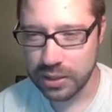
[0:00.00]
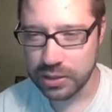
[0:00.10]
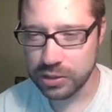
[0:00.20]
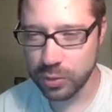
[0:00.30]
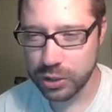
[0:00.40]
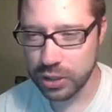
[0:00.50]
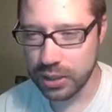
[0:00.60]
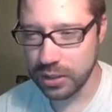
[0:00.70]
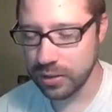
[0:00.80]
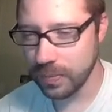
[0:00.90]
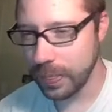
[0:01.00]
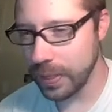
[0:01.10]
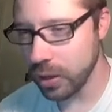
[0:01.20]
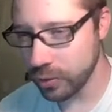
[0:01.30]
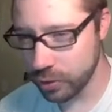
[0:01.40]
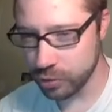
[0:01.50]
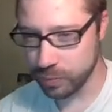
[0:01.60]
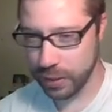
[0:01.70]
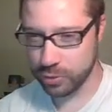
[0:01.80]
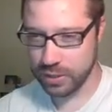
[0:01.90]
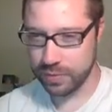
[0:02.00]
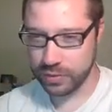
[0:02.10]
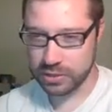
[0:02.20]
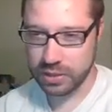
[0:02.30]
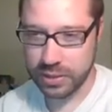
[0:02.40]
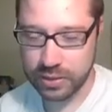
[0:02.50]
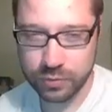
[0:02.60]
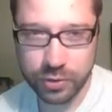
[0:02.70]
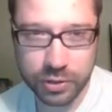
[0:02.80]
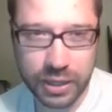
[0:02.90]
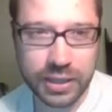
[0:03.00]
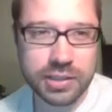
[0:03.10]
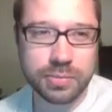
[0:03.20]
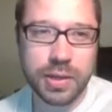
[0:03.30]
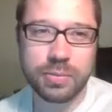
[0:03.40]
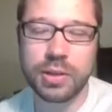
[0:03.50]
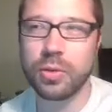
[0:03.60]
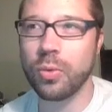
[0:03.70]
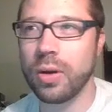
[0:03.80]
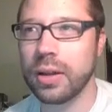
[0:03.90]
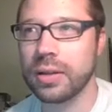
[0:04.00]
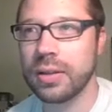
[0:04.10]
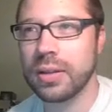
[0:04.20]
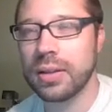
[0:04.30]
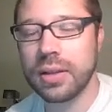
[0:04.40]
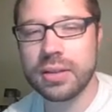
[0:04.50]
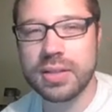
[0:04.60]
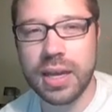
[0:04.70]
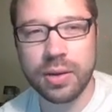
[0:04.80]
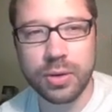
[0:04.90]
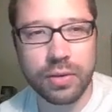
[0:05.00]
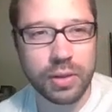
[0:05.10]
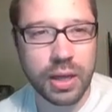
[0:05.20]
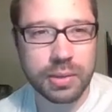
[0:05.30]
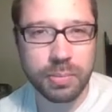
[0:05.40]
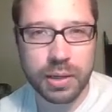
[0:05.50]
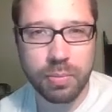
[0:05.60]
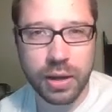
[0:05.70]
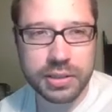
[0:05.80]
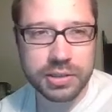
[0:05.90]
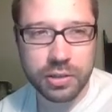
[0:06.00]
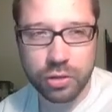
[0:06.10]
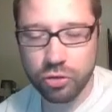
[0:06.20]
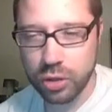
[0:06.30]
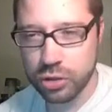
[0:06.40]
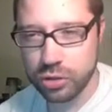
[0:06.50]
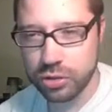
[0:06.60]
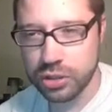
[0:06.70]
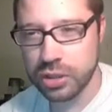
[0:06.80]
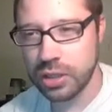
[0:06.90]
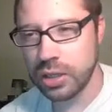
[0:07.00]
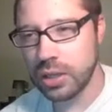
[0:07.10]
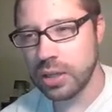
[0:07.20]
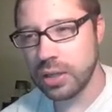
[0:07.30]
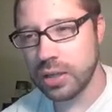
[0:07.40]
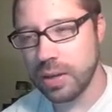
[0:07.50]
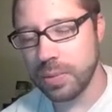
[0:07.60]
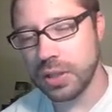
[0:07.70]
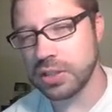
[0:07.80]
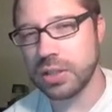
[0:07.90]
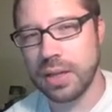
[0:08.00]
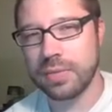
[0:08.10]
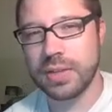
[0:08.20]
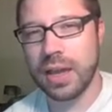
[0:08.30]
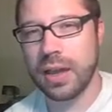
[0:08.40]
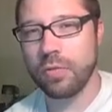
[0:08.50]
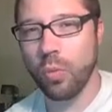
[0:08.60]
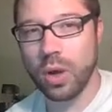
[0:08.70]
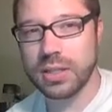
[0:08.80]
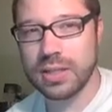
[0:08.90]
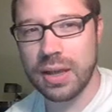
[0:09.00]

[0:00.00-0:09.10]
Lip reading: Switching all creatures' power and toughness till end of turn. I guess maybe you want a deck where you have a lot of big butts on your creatures, but they still have to have 1